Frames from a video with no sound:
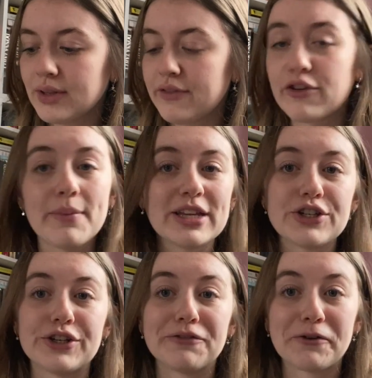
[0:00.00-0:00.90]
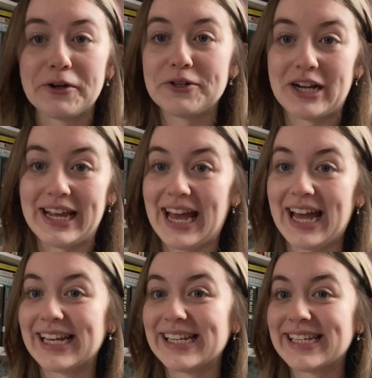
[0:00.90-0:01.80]
for a mixture of crochet
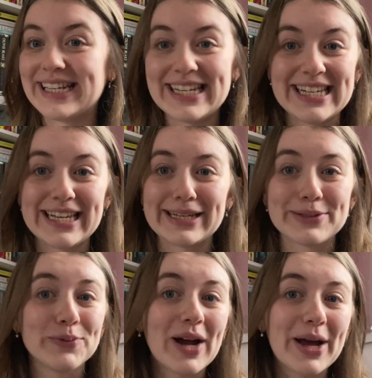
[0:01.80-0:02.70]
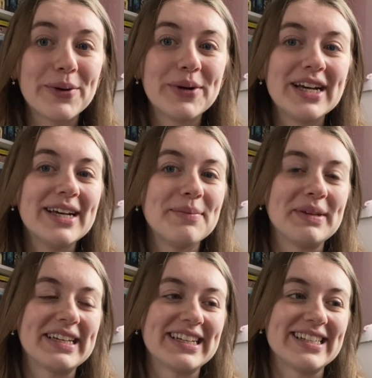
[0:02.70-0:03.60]
and knitting as well,
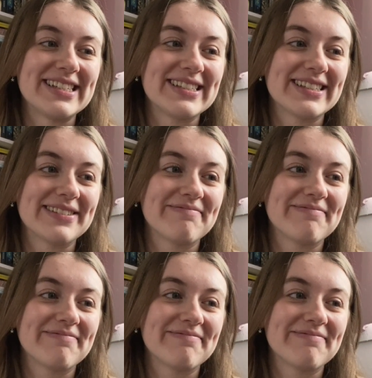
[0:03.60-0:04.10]
because